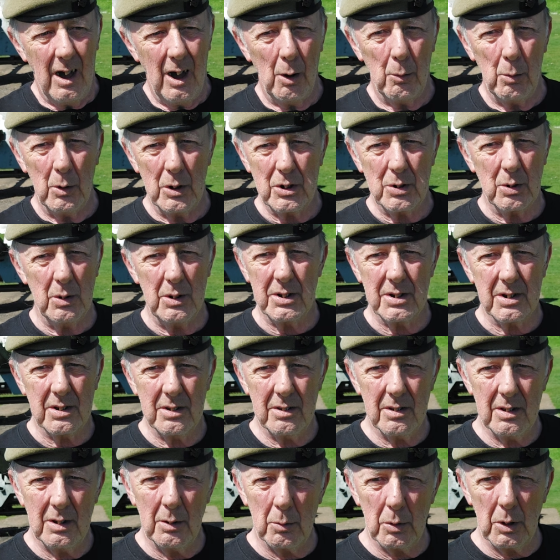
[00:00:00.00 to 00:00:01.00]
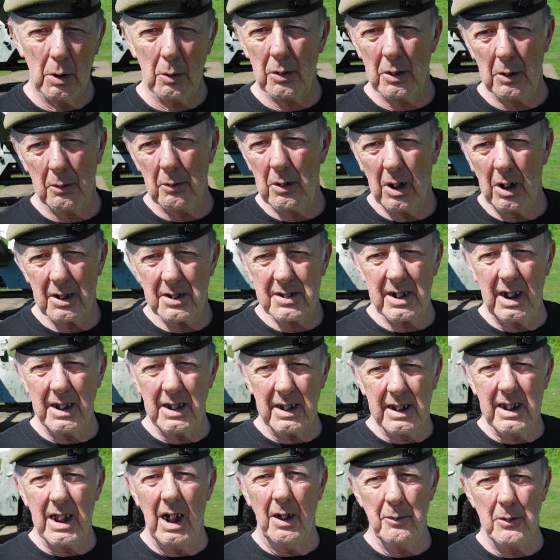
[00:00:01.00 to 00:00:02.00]
which was, like I say, the
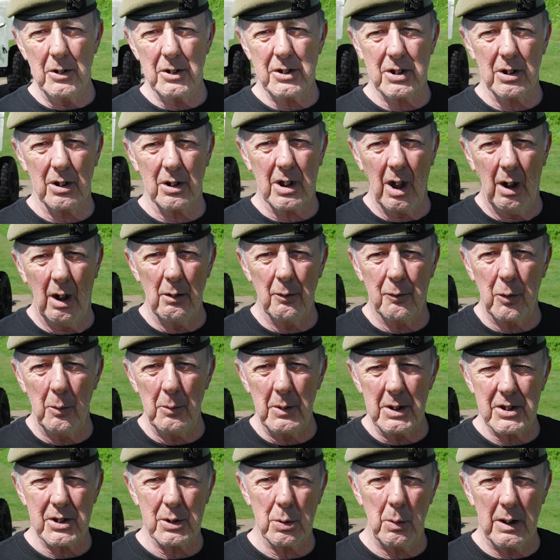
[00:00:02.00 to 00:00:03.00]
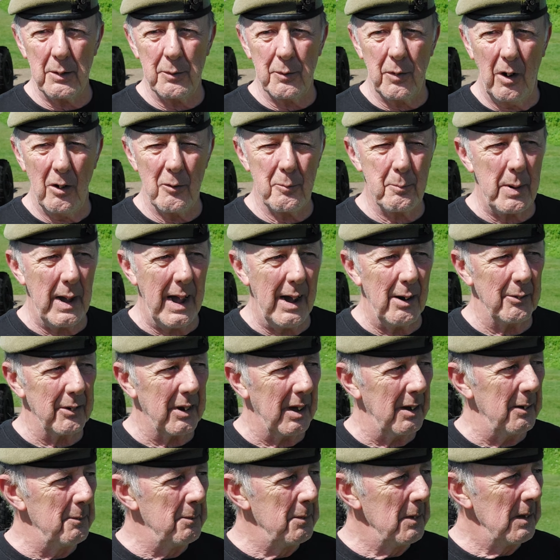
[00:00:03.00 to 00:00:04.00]
gun that took over from this
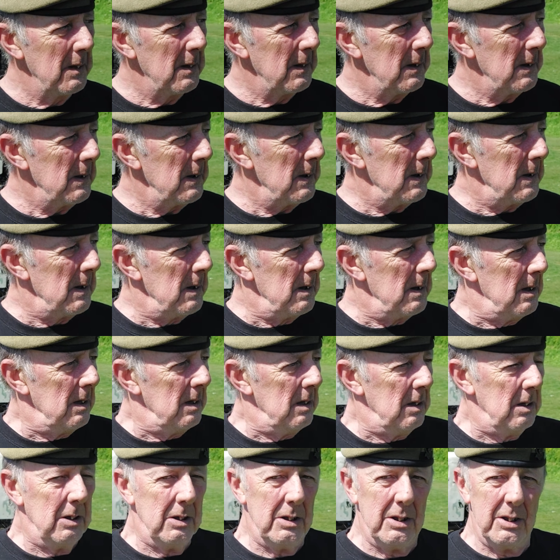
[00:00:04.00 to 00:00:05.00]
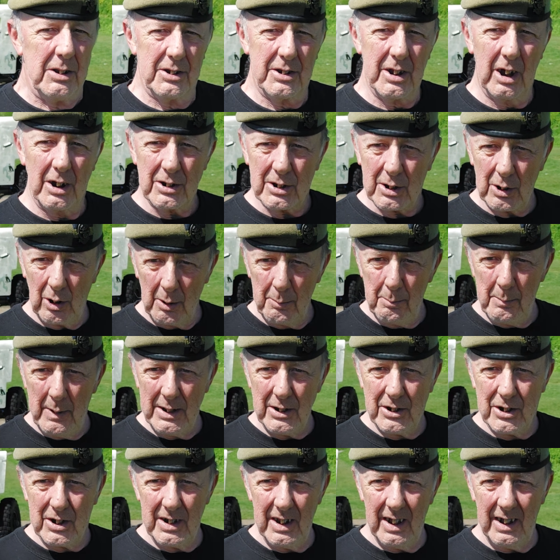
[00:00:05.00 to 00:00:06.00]
25-pounder. So I thought I'd
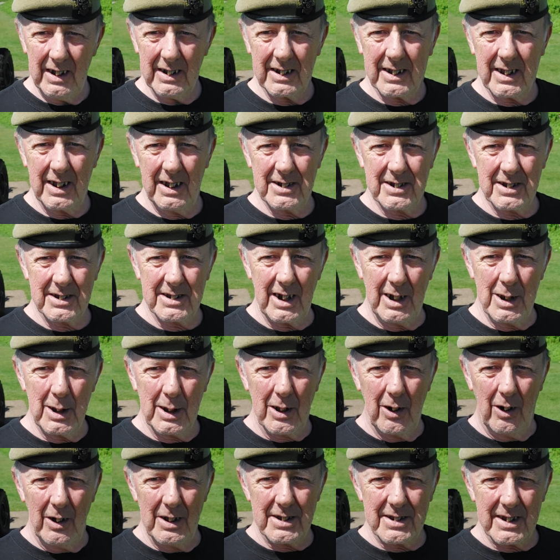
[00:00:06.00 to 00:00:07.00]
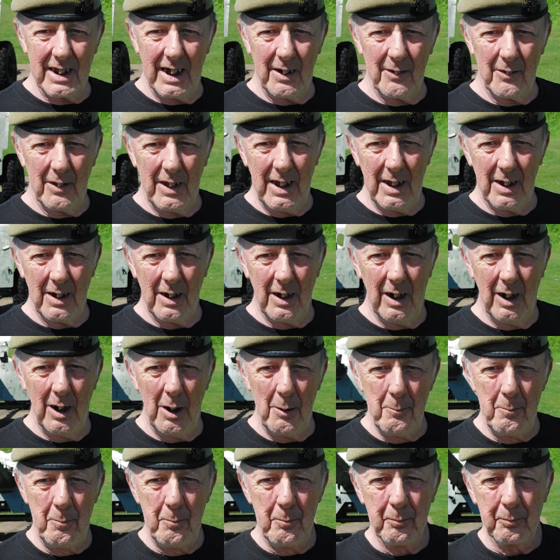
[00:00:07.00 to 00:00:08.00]
mention that in case there's any guys out there
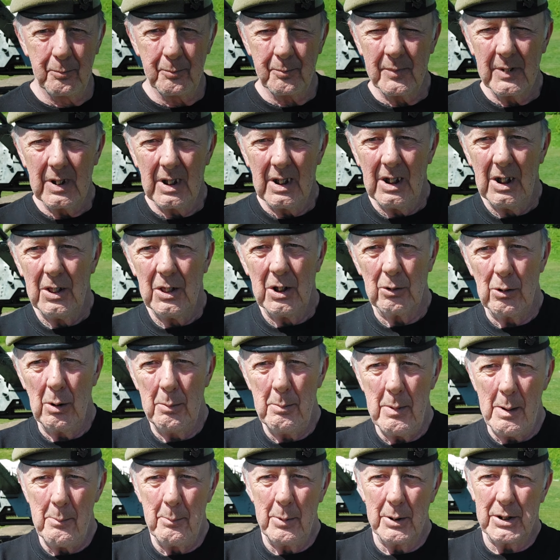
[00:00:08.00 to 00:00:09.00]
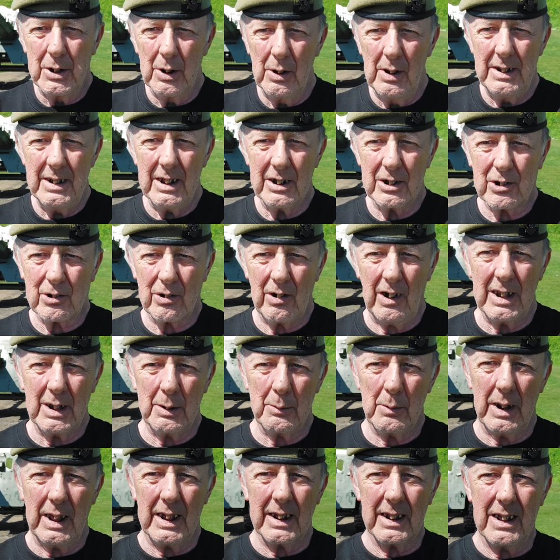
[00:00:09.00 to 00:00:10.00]
that remember doing their
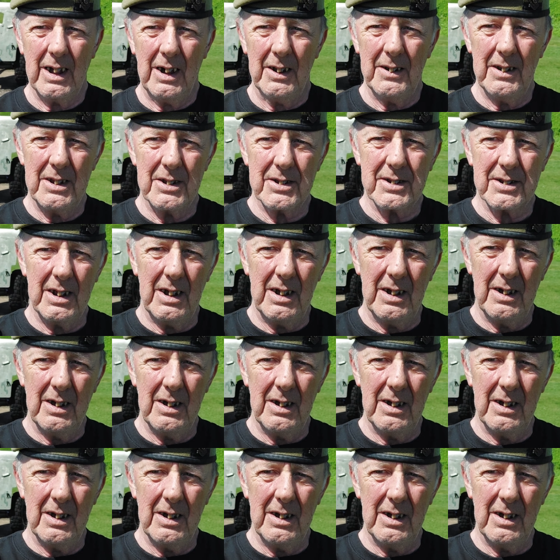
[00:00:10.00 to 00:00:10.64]
training with that gun. Let's